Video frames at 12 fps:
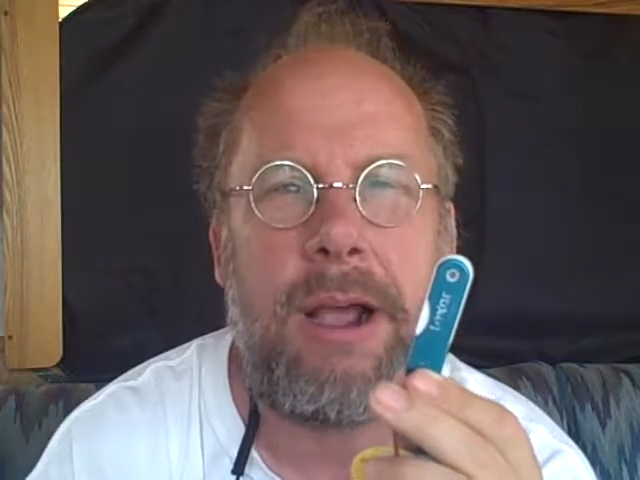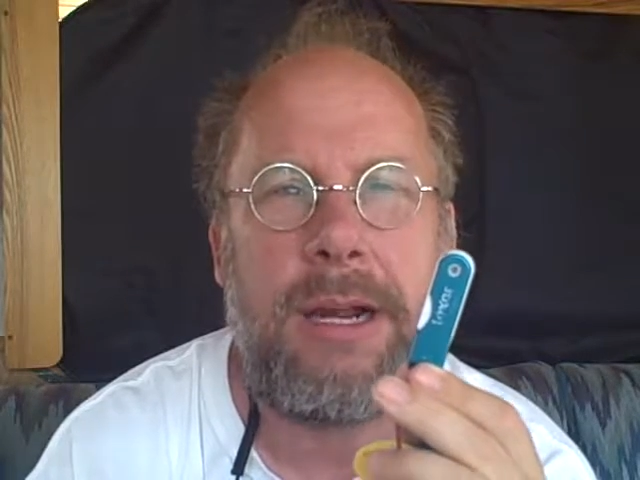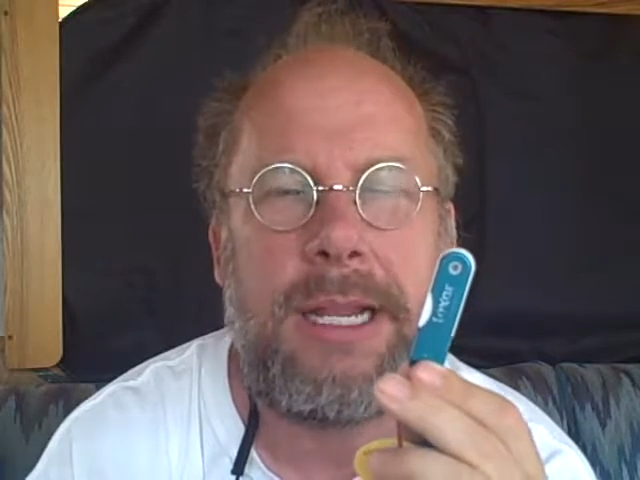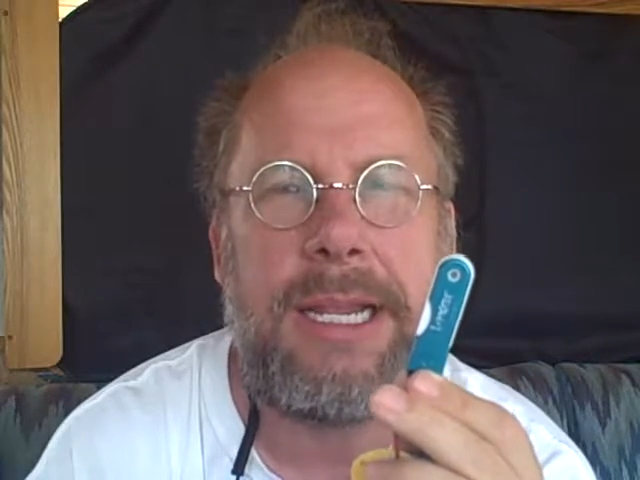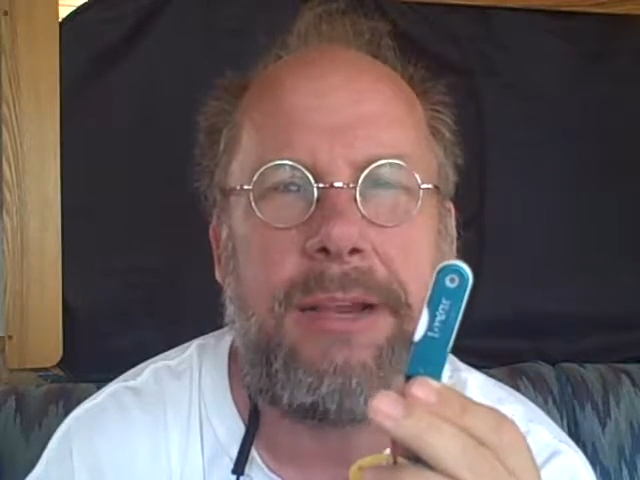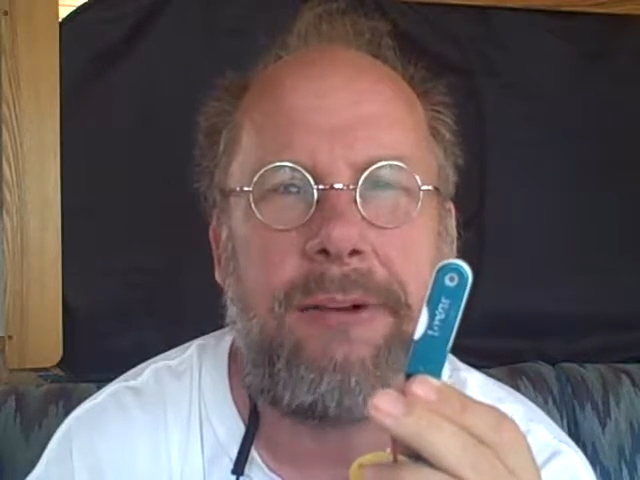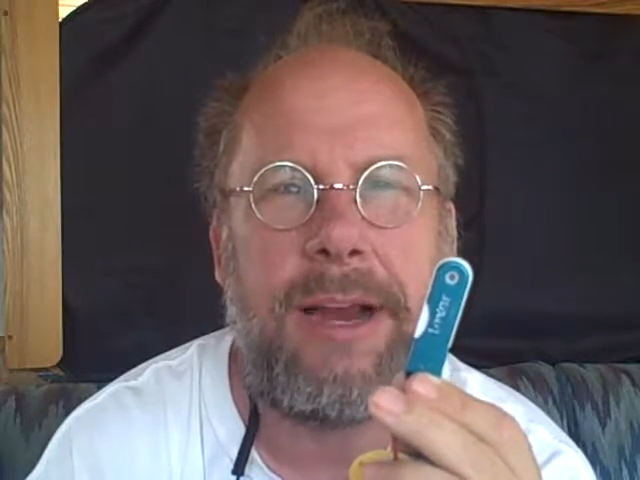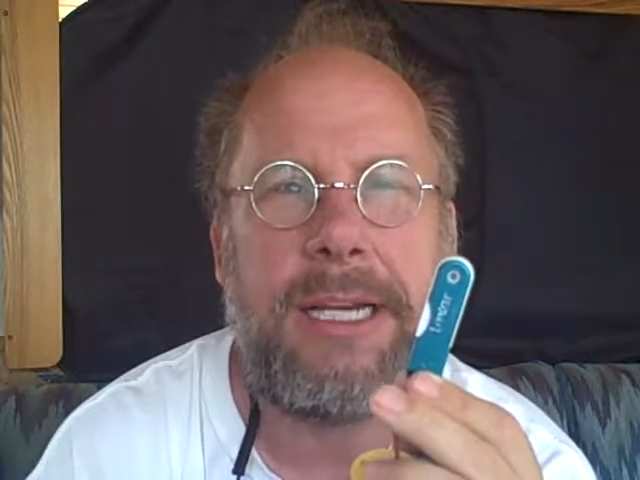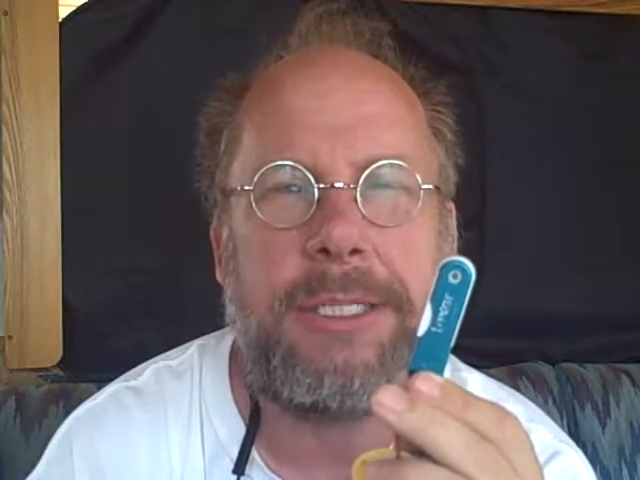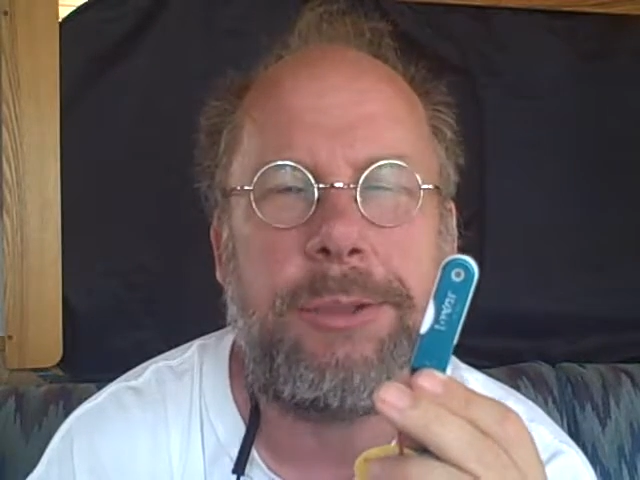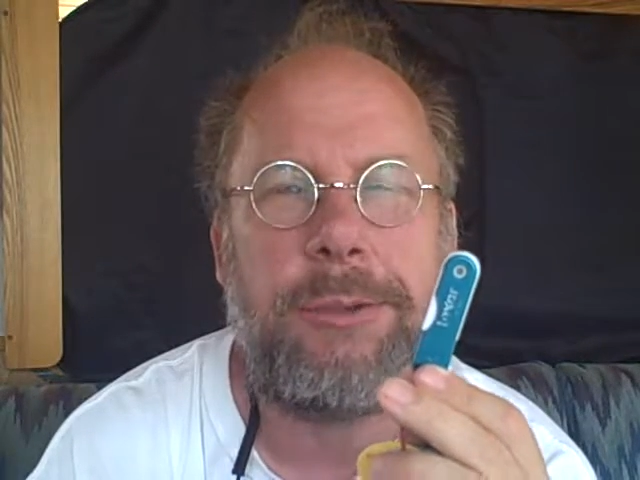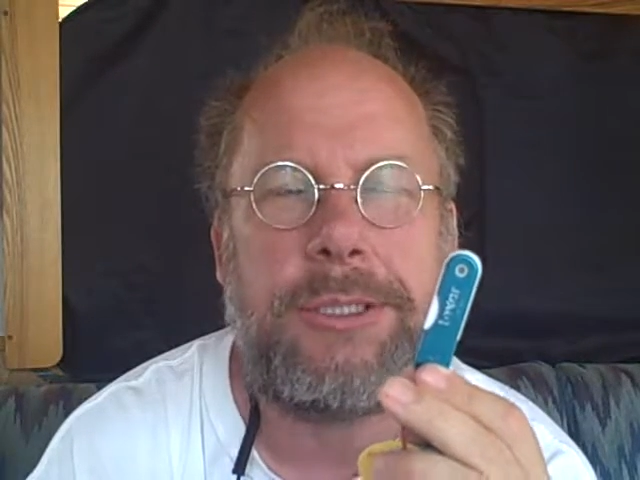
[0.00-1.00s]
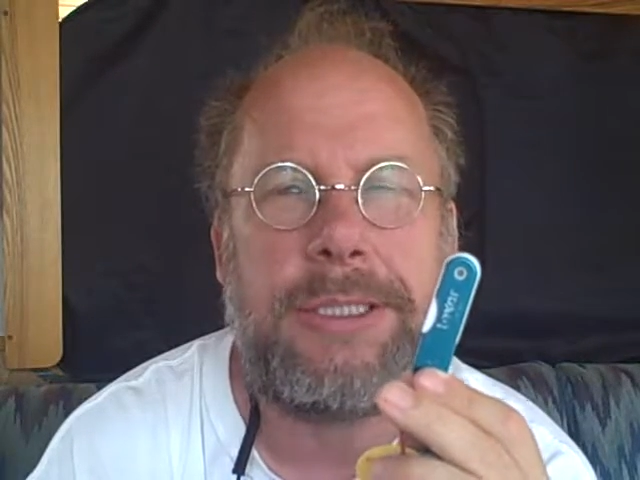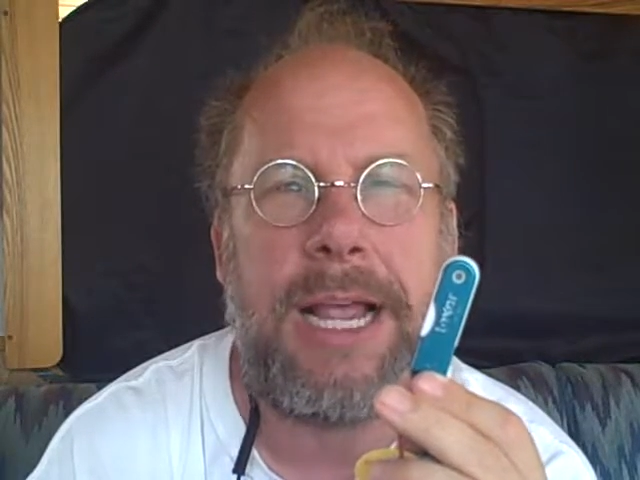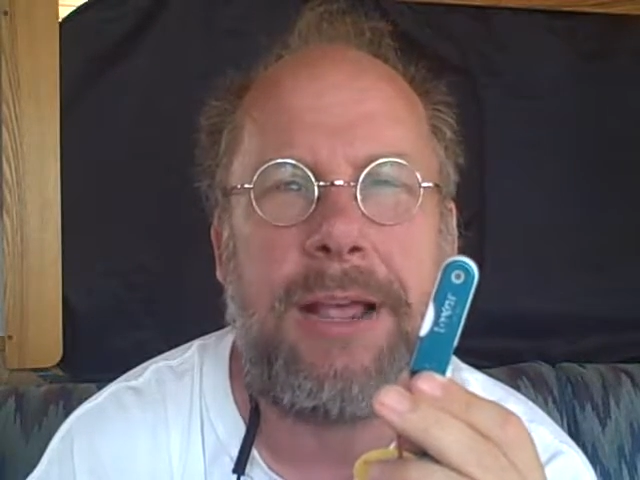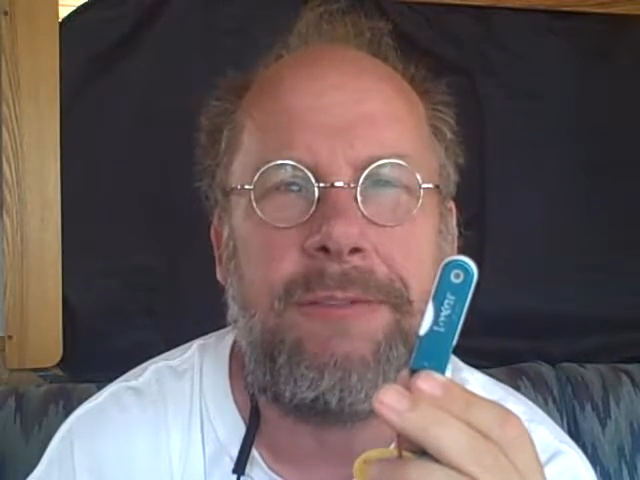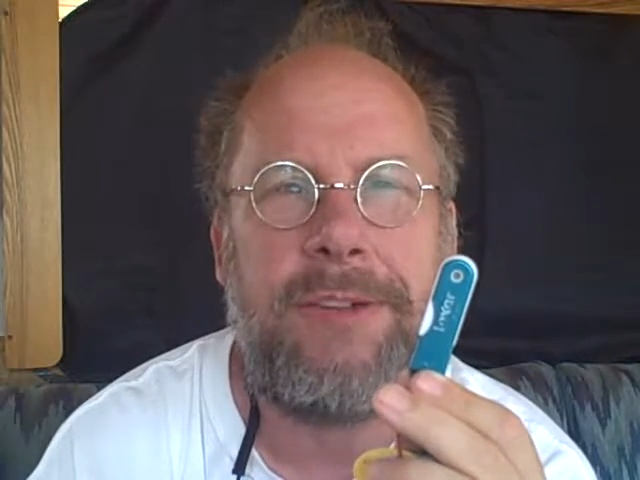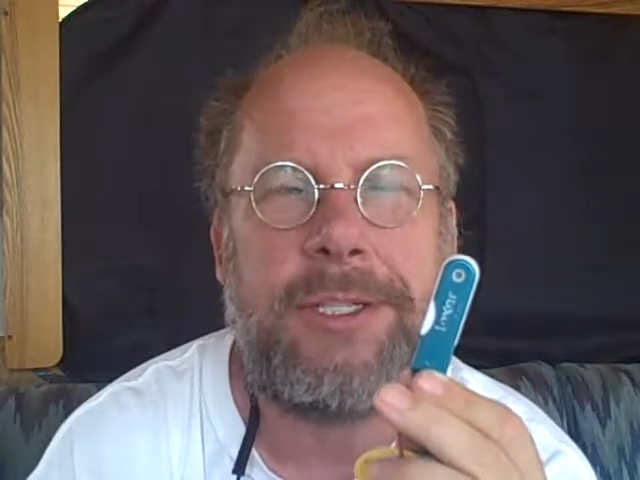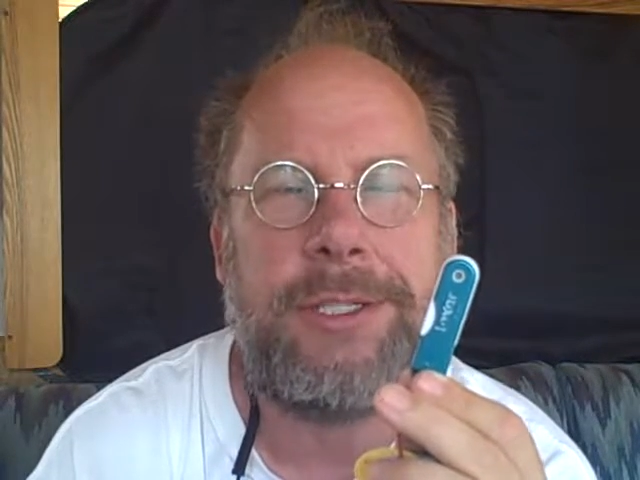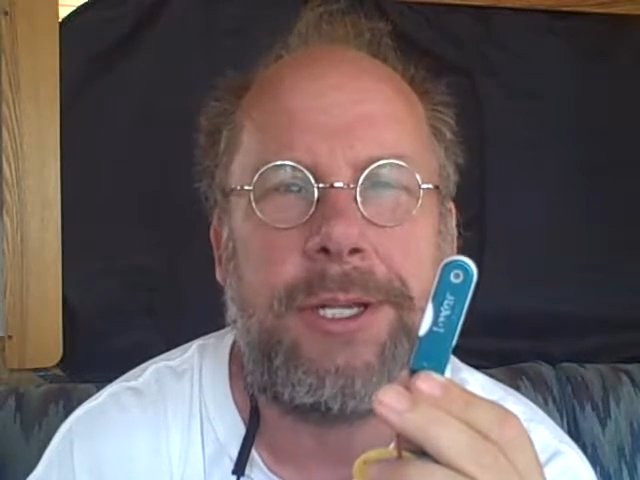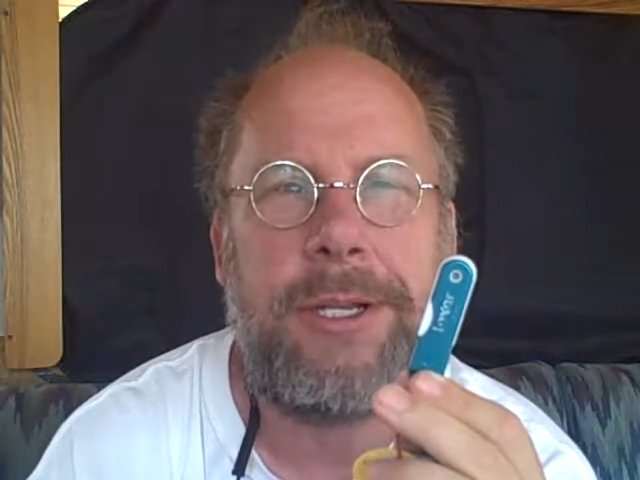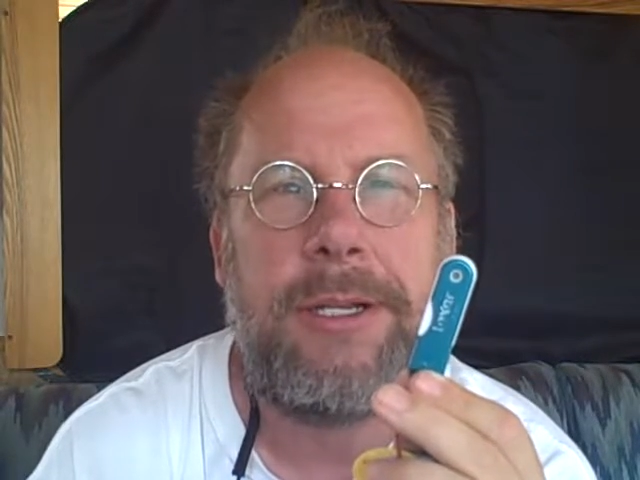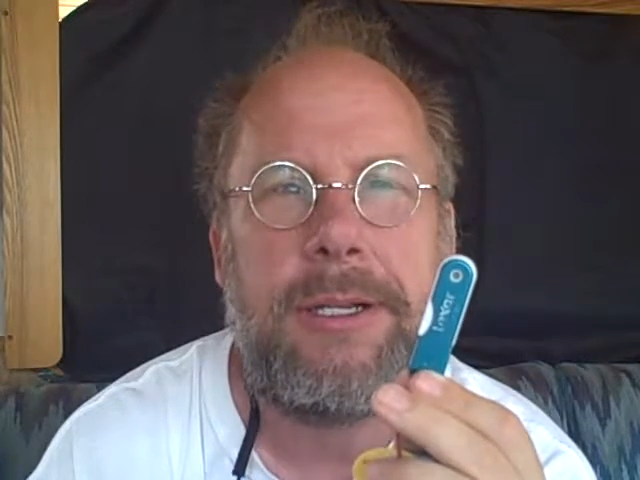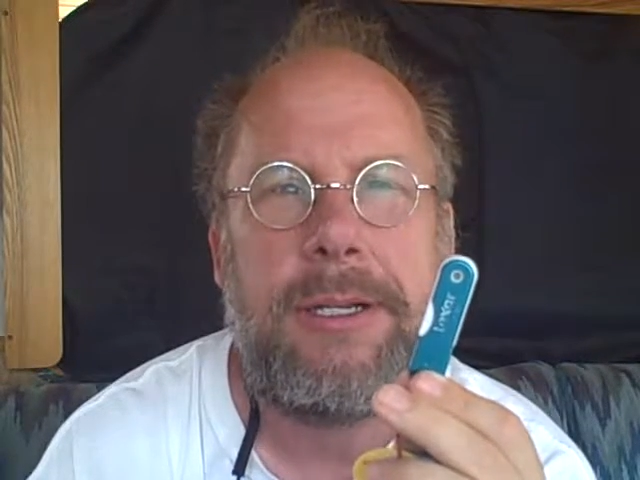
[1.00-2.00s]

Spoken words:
unerased or salvaged.